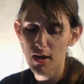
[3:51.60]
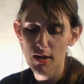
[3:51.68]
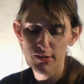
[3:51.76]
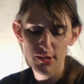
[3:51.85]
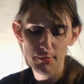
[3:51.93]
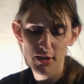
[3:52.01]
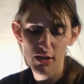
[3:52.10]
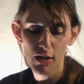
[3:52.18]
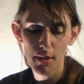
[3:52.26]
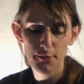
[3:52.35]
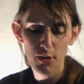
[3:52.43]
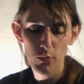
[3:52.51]
some of the
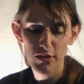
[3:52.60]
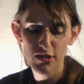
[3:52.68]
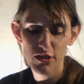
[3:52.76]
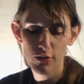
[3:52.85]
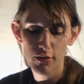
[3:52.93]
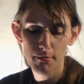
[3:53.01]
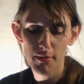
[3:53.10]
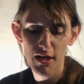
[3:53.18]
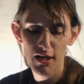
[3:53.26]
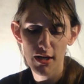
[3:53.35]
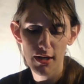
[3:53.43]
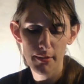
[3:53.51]
clubs I went to in
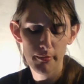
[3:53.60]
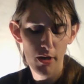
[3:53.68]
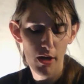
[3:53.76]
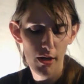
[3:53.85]
Mannheim